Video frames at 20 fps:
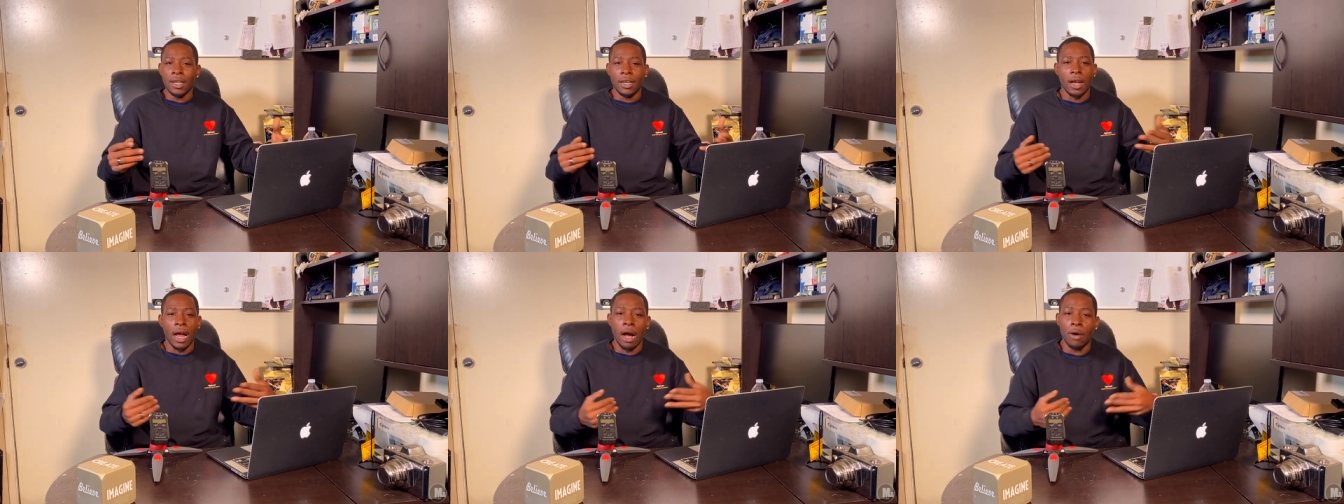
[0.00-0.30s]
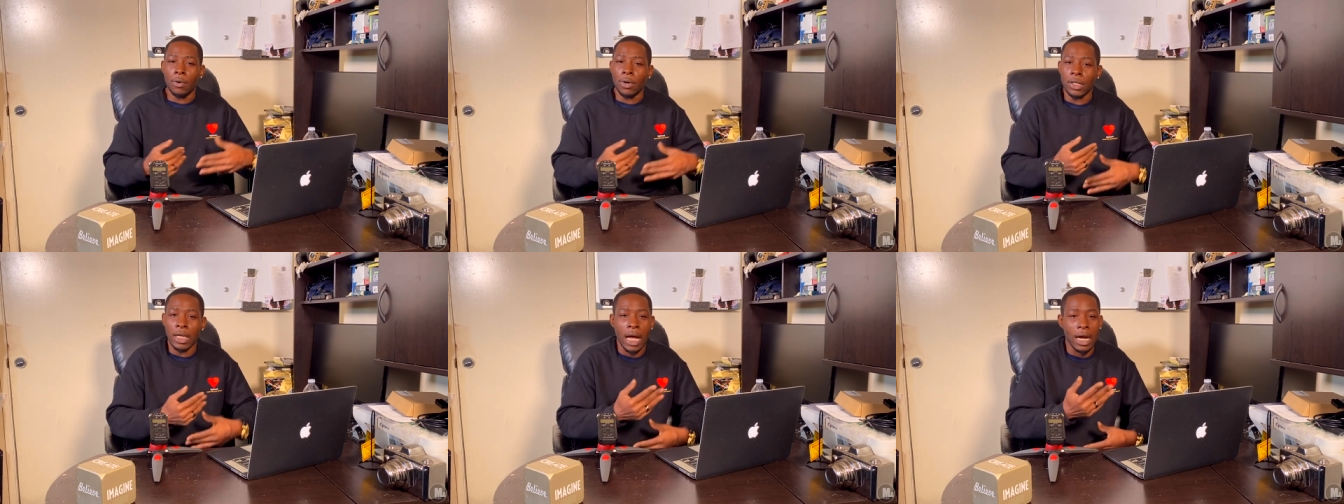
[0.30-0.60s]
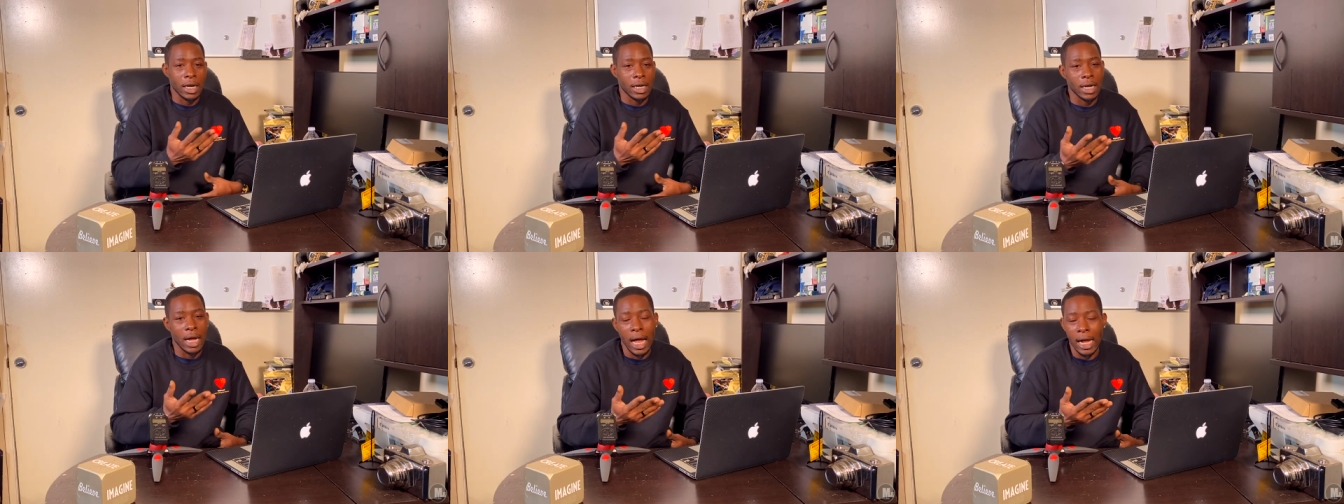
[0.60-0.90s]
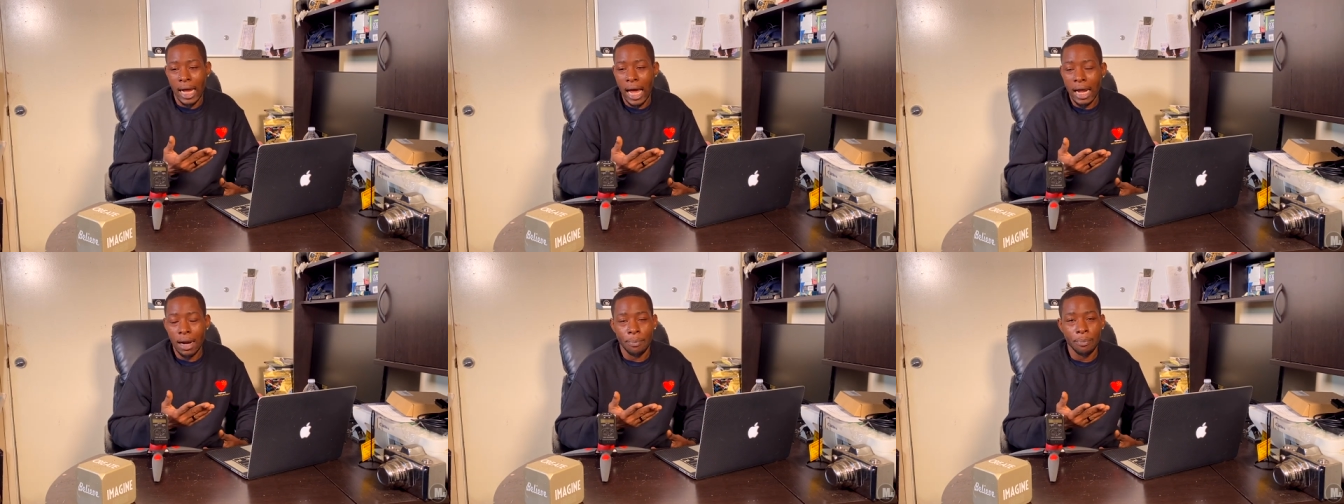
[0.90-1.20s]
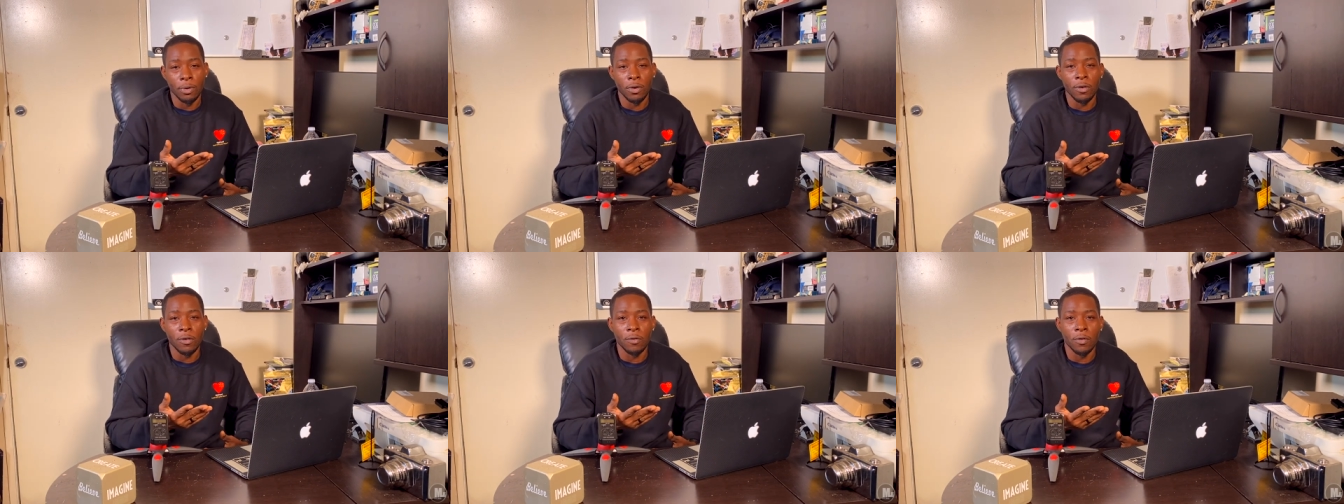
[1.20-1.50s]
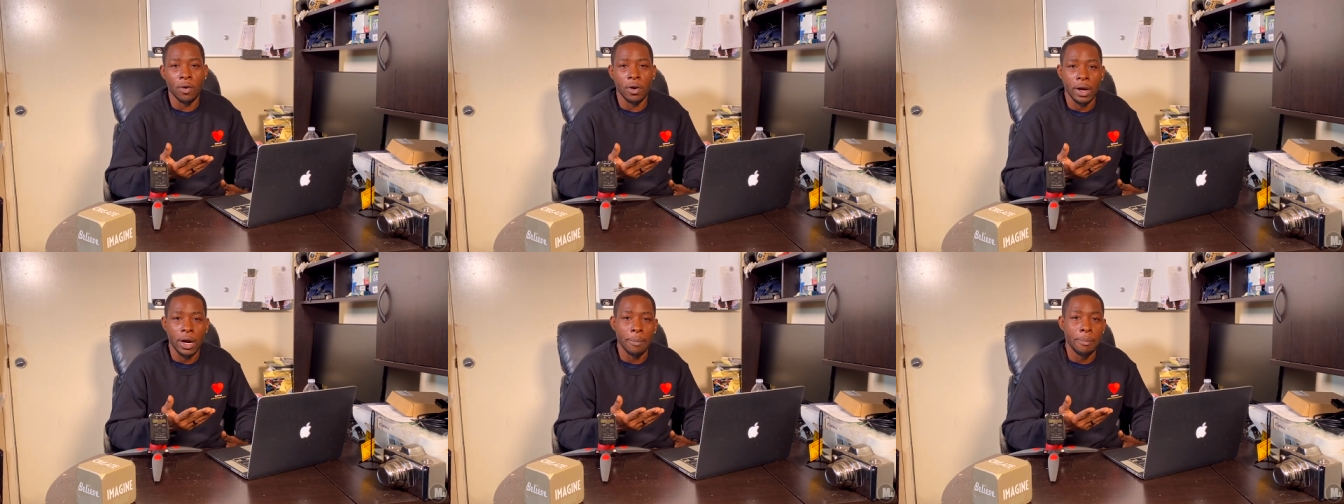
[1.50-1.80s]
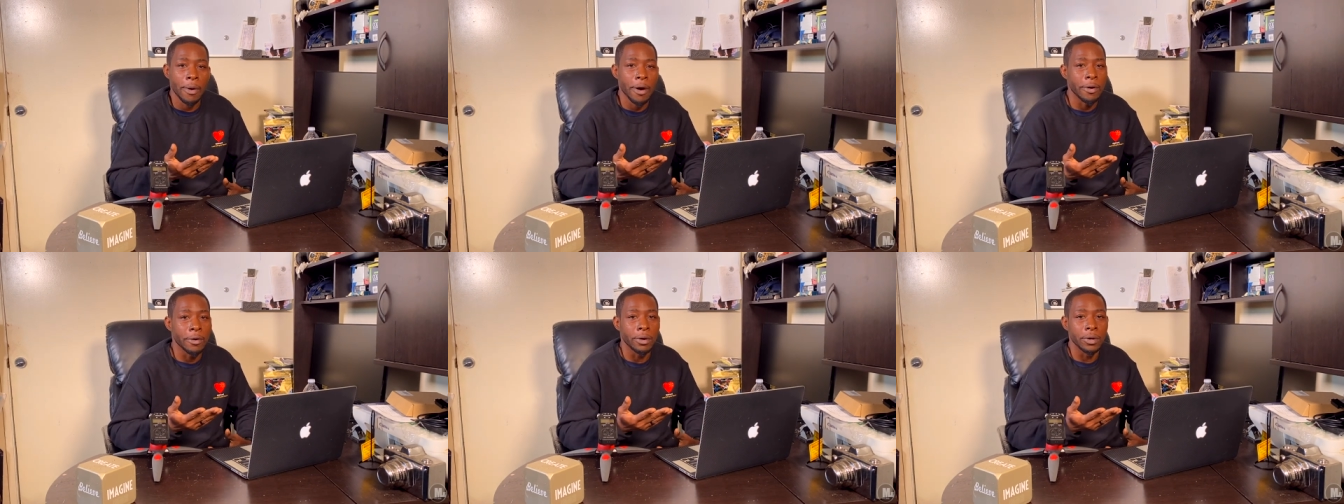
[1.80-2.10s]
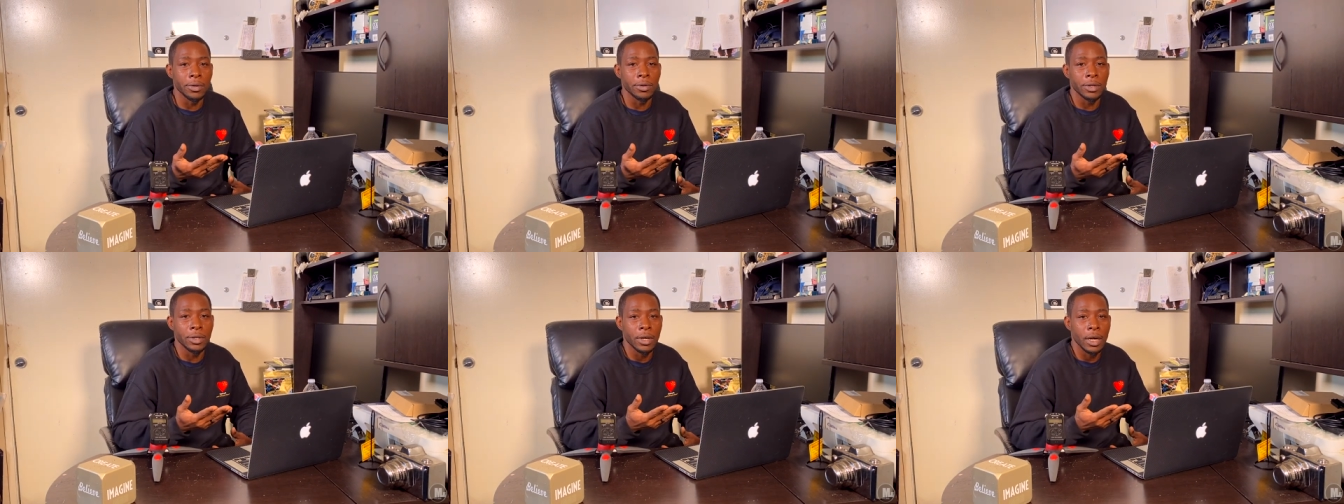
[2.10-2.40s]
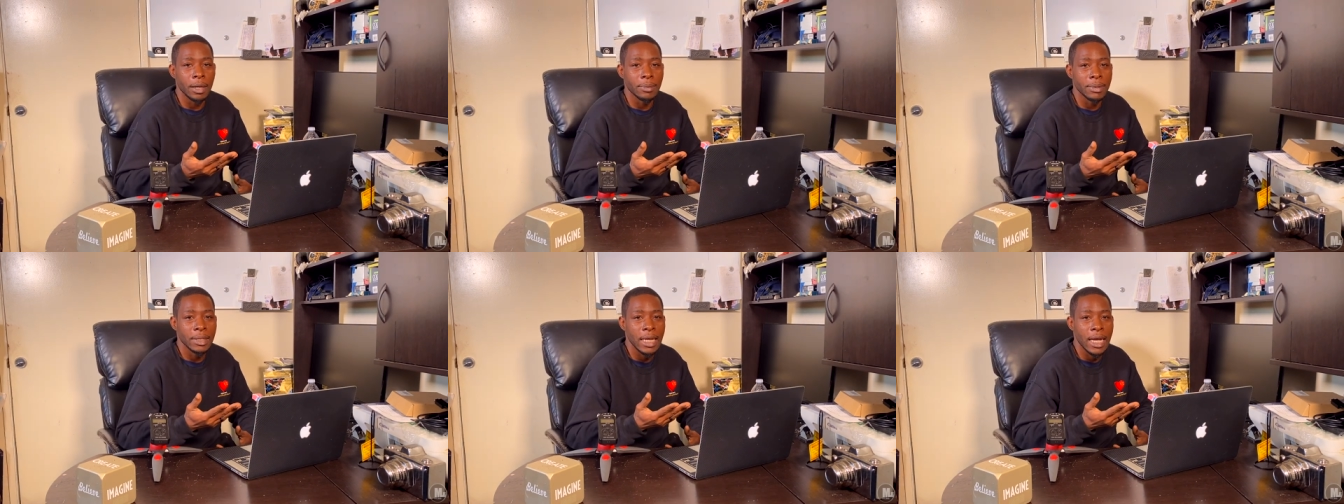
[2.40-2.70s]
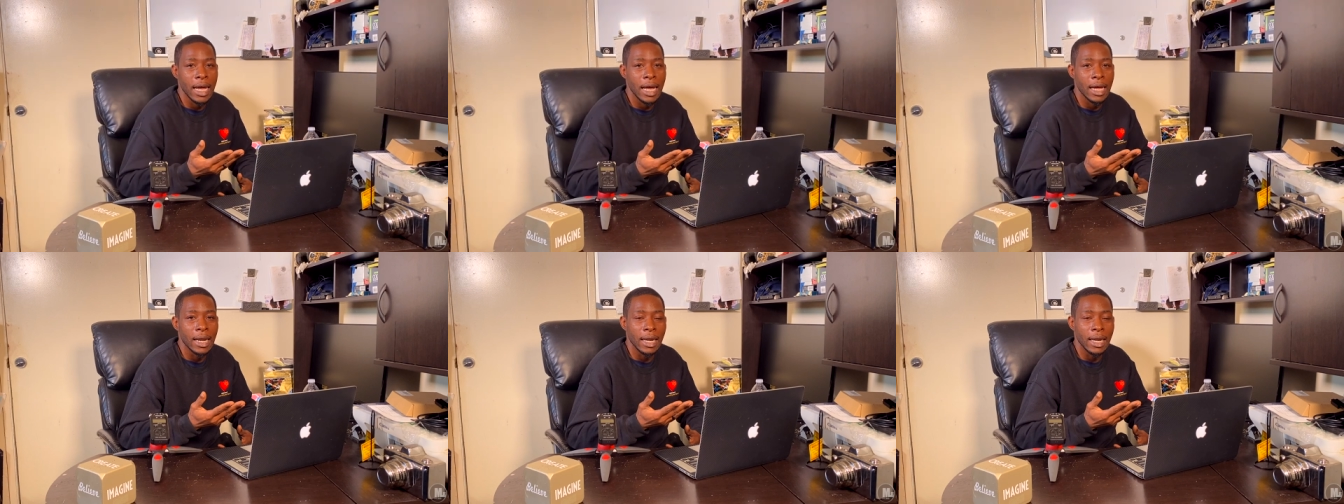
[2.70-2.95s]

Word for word: I was, I, I got approved for a Camaro, you know what I'm saying?